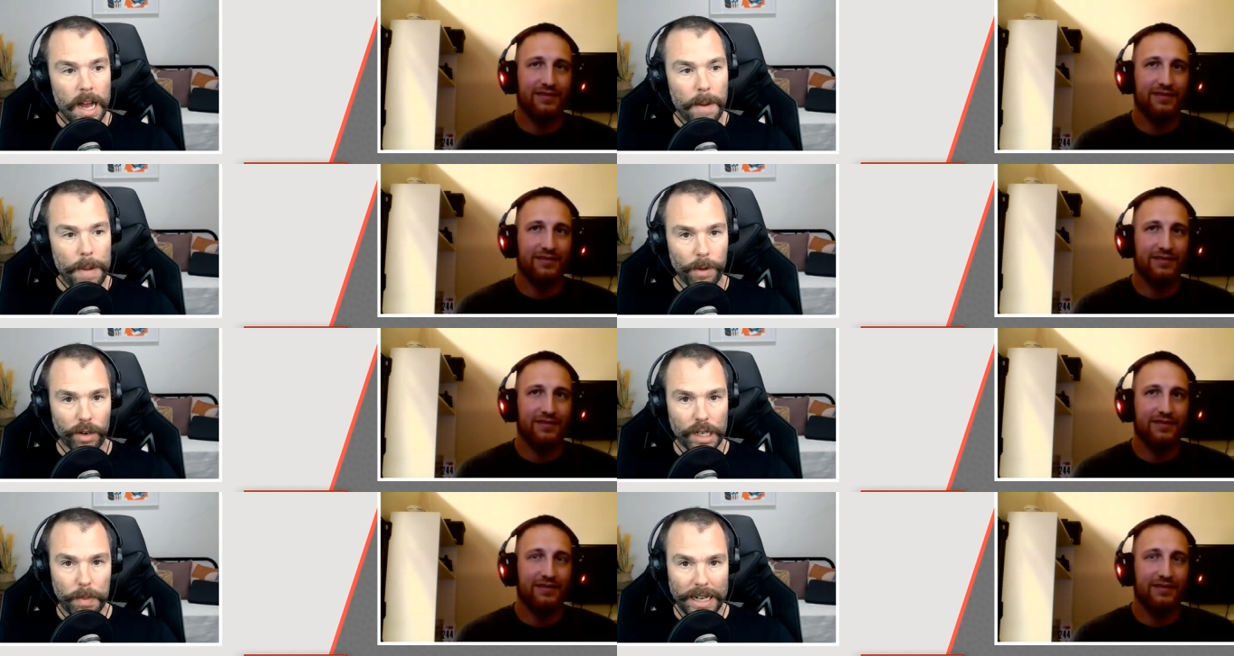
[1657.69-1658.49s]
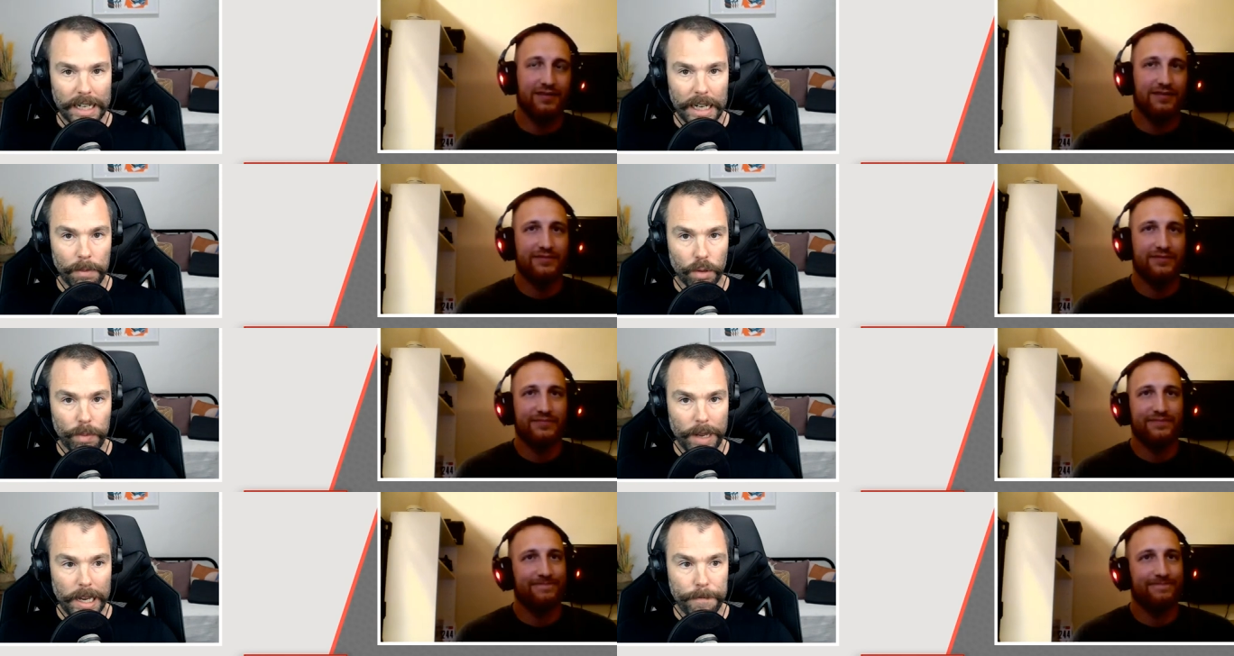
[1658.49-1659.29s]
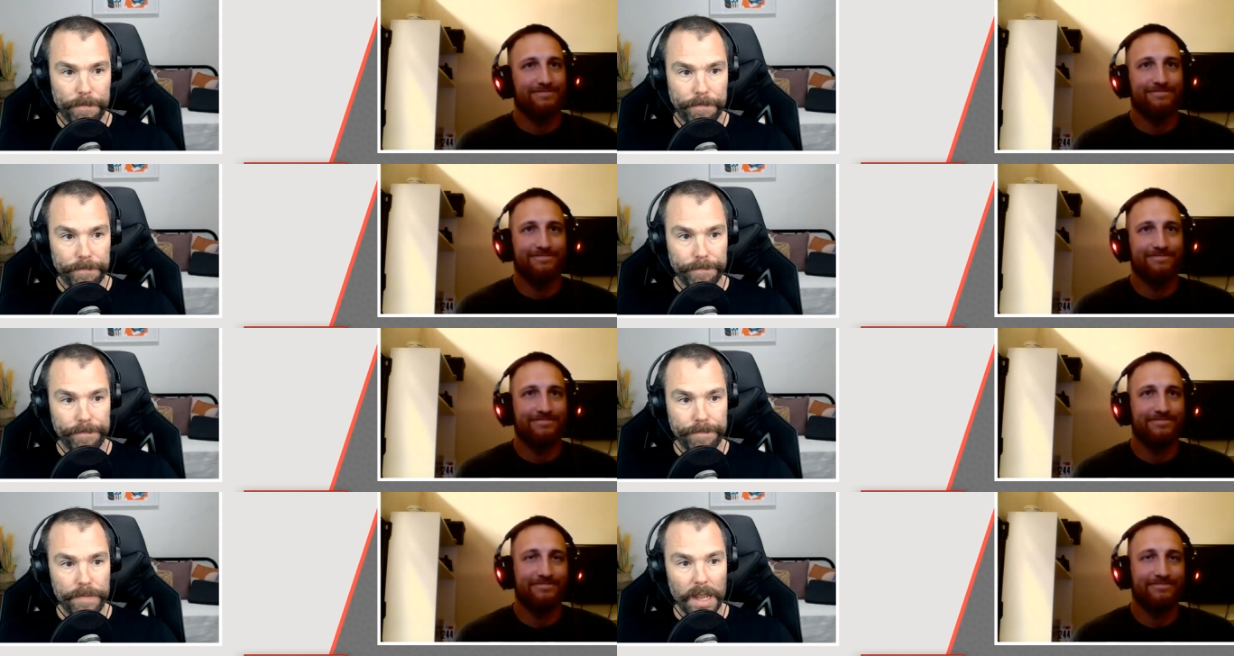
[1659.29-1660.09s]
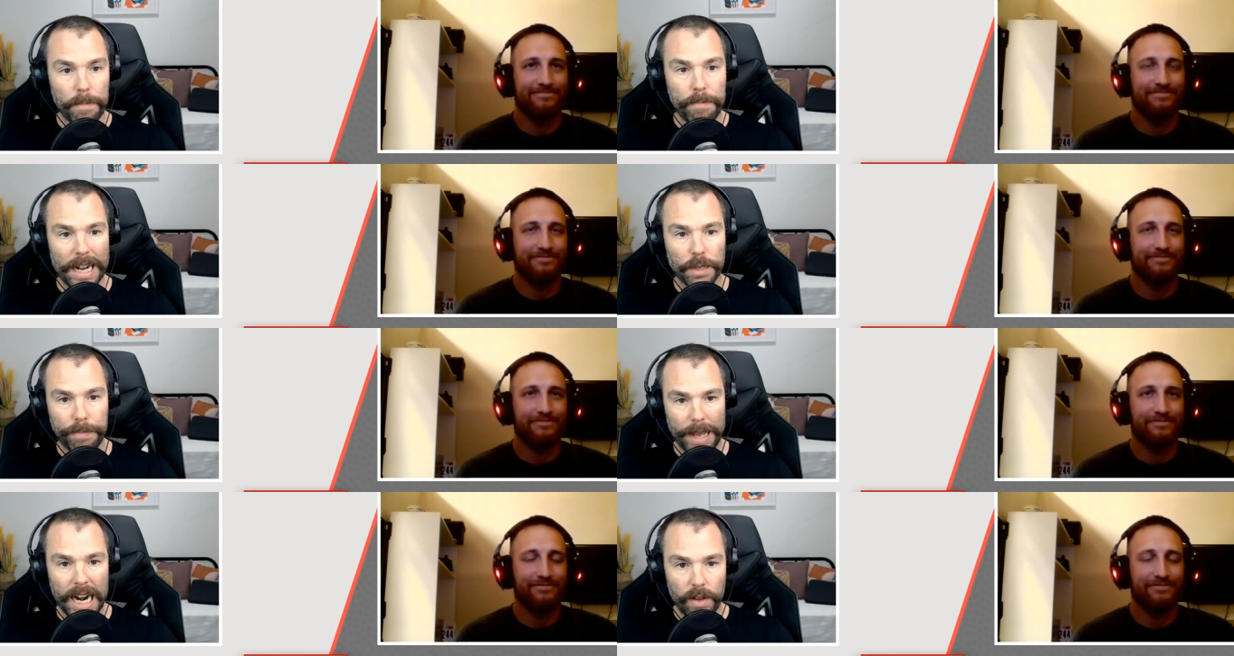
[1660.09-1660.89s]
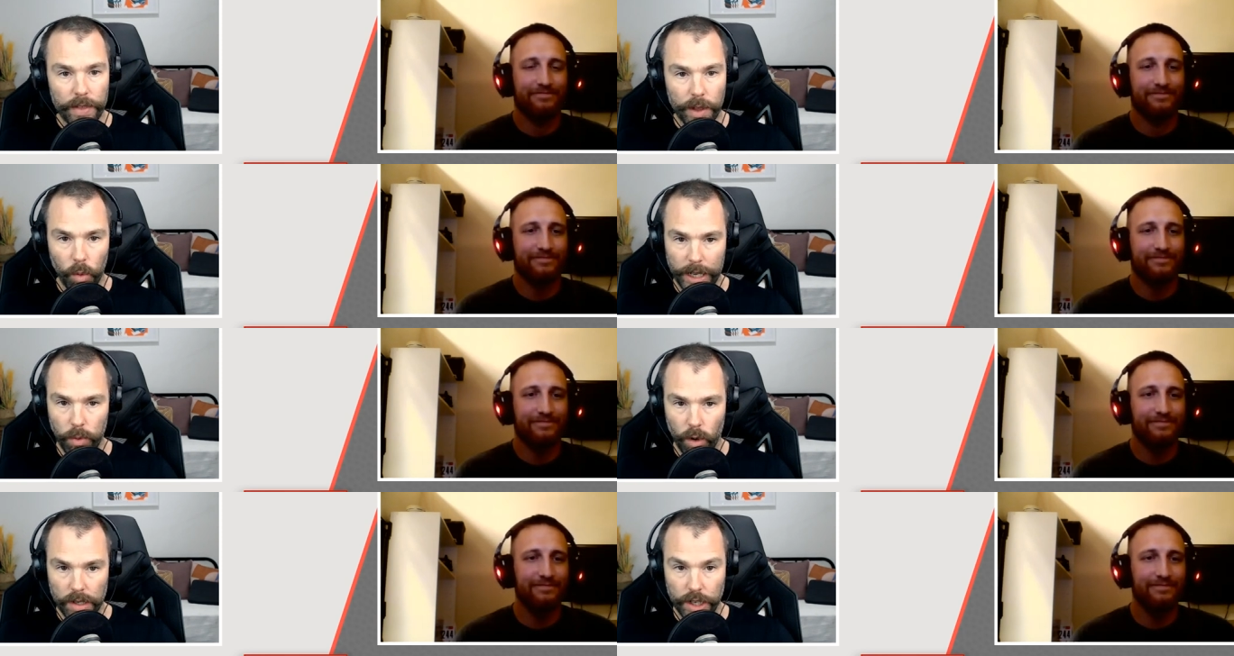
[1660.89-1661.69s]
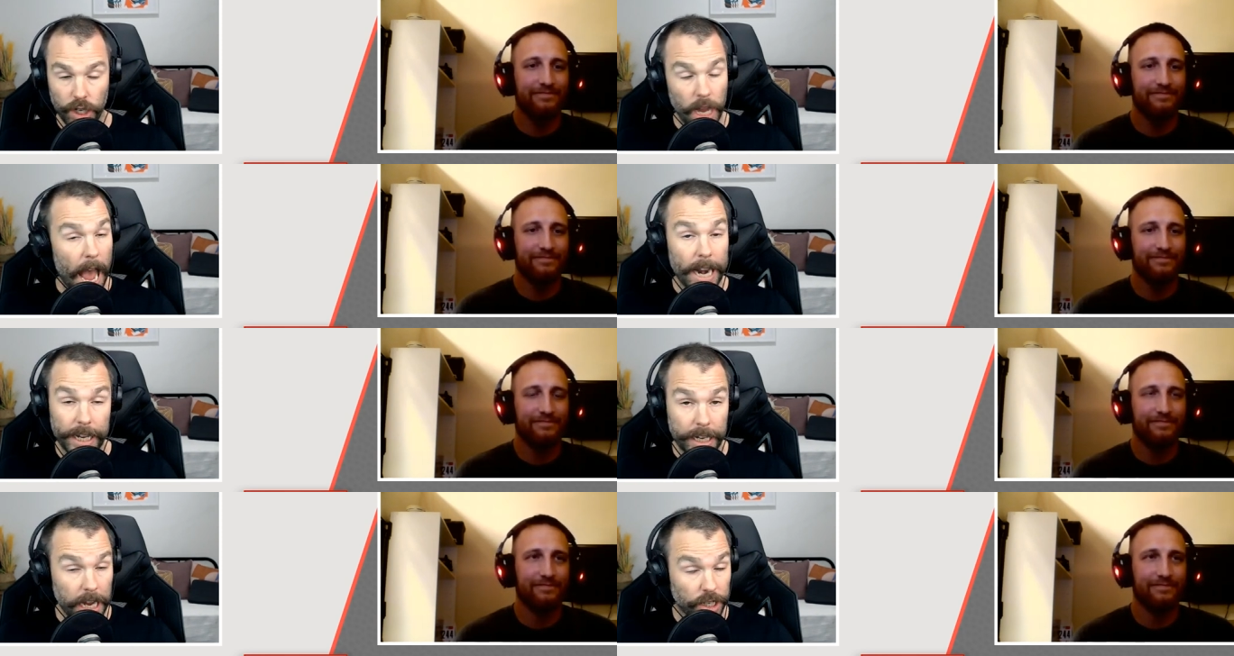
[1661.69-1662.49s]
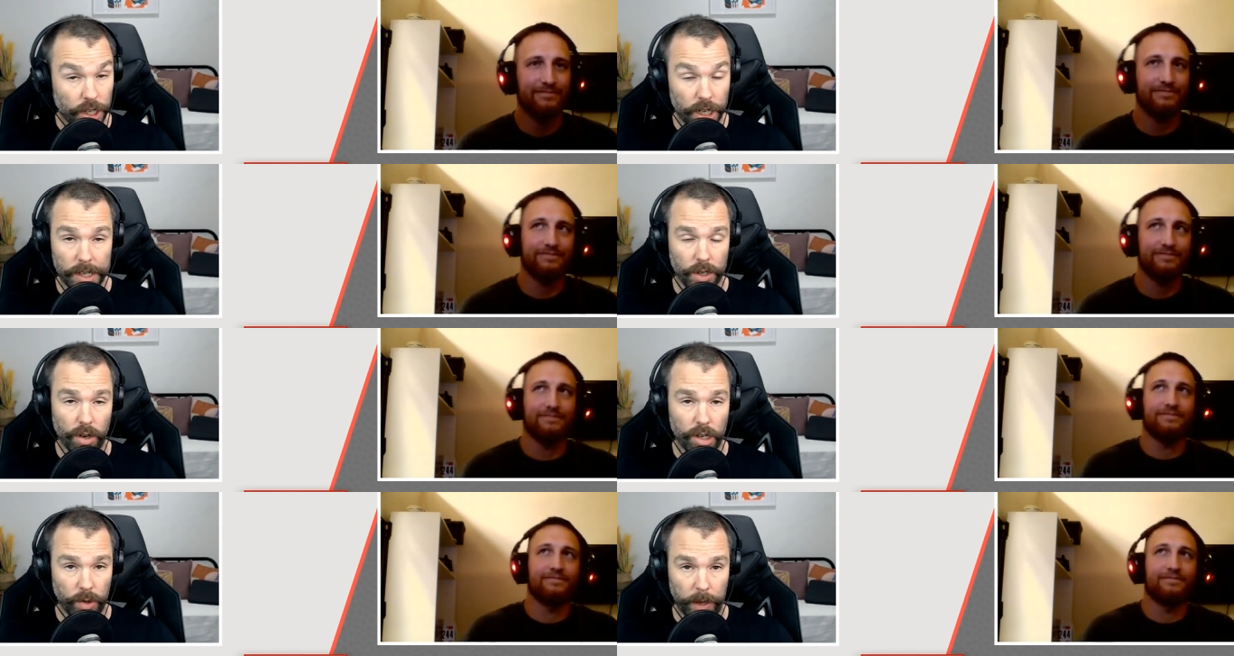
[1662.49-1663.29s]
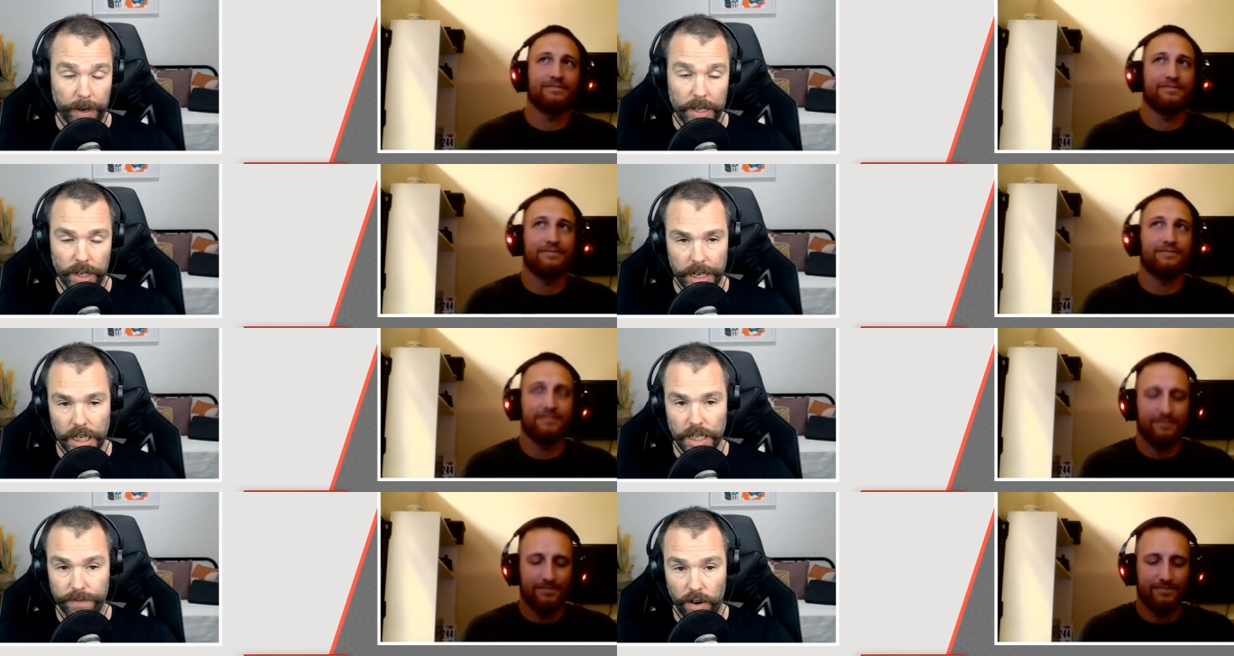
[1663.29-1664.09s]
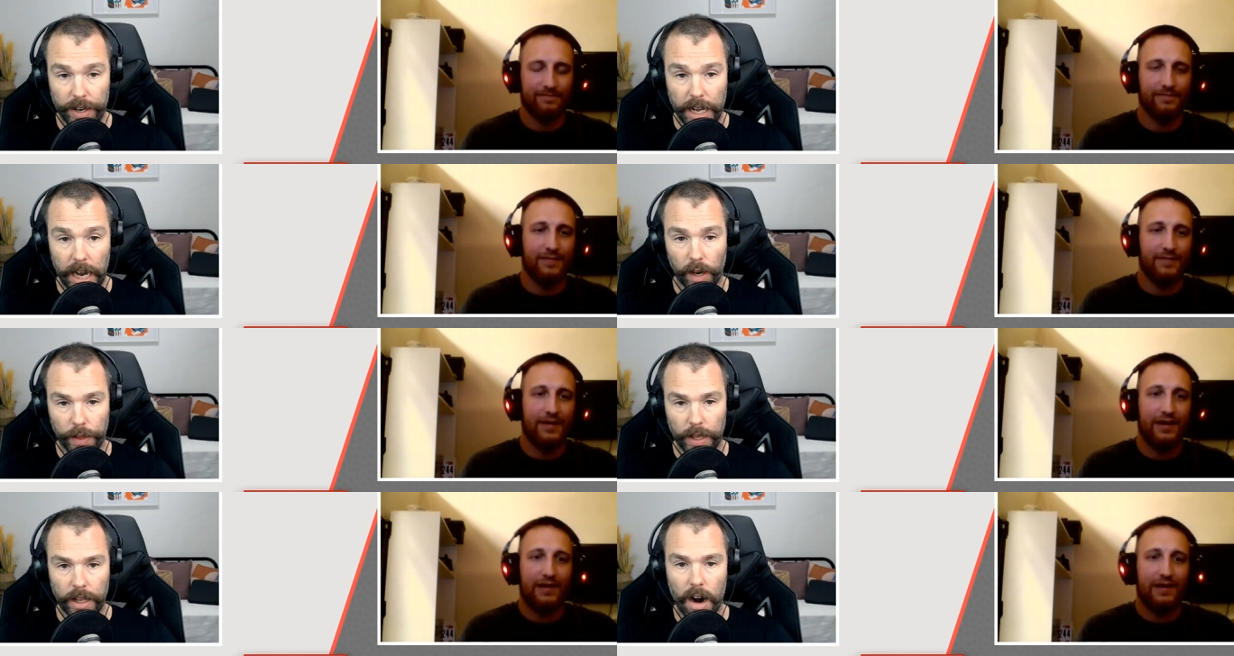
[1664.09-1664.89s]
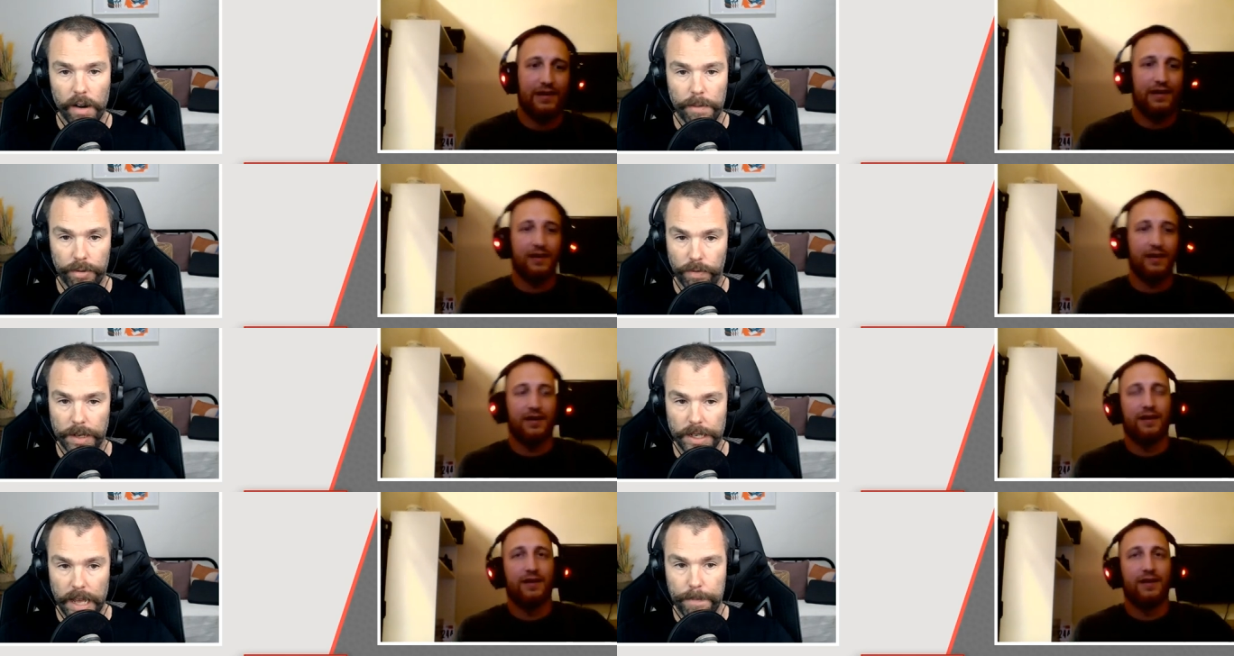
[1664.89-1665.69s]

Speaker 1: People are expecting him to be much better than what he was this year, and he has just turned 21, so he is very young, and I think there are improvements there.